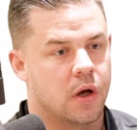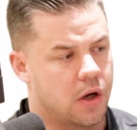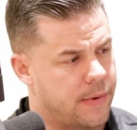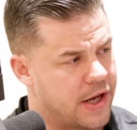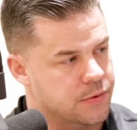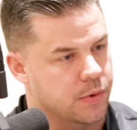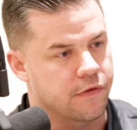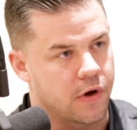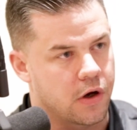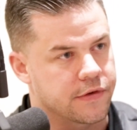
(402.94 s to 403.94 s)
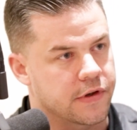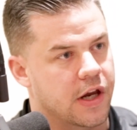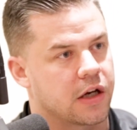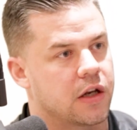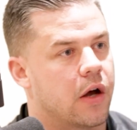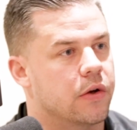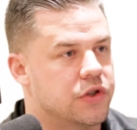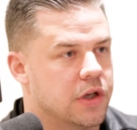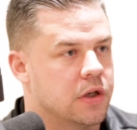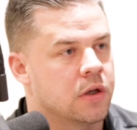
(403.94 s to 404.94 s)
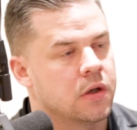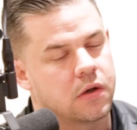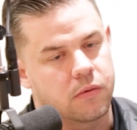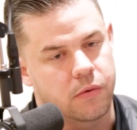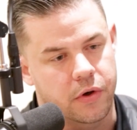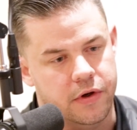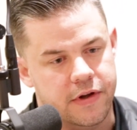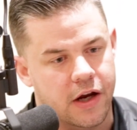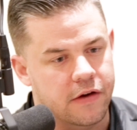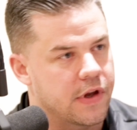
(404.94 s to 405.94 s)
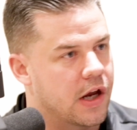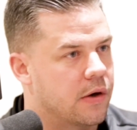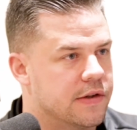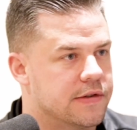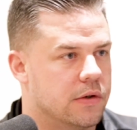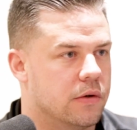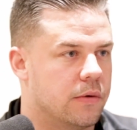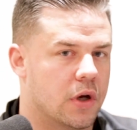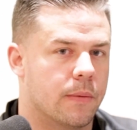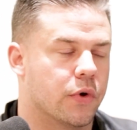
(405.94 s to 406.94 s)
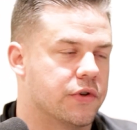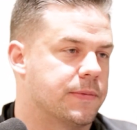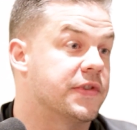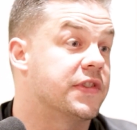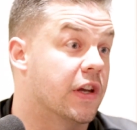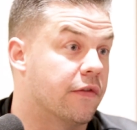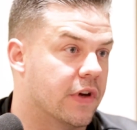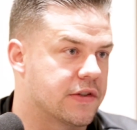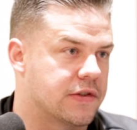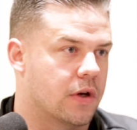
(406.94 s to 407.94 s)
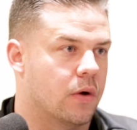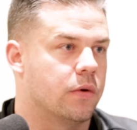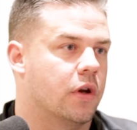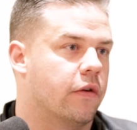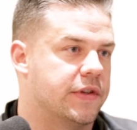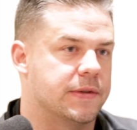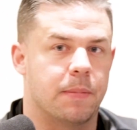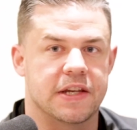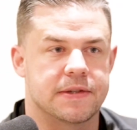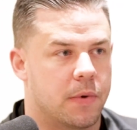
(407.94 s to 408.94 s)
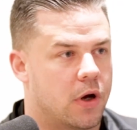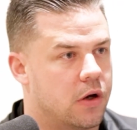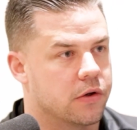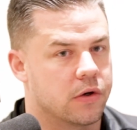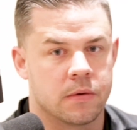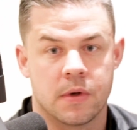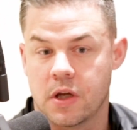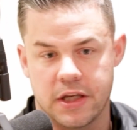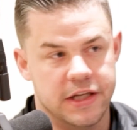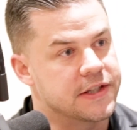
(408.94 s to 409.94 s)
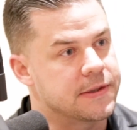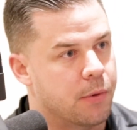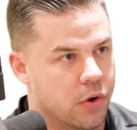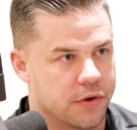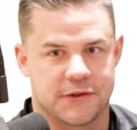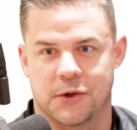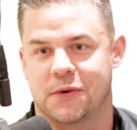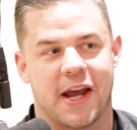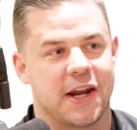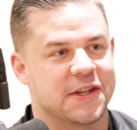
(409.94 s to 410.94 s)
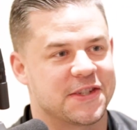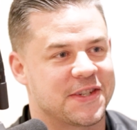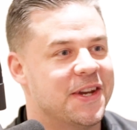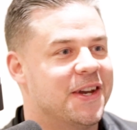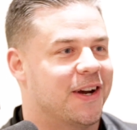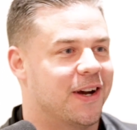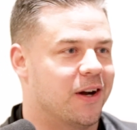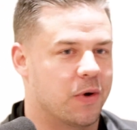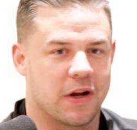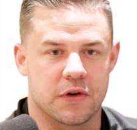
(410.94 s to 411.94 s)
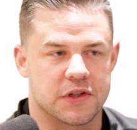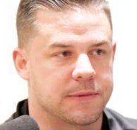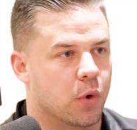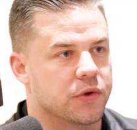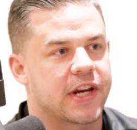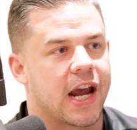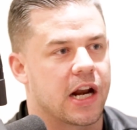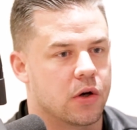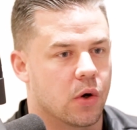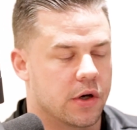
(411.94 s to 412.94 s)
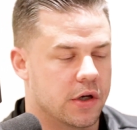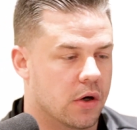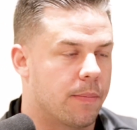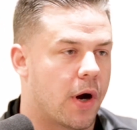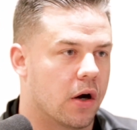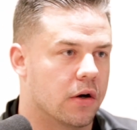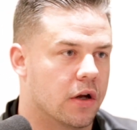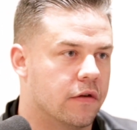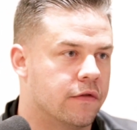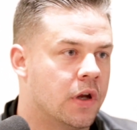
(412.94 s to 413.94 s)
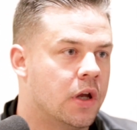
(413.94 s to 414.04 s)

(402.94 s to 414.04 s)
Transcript: as we evolve the technology, we're going to dive down into more specifics. So if it's baseball or esports or tennis, whatever sports category you're a part of,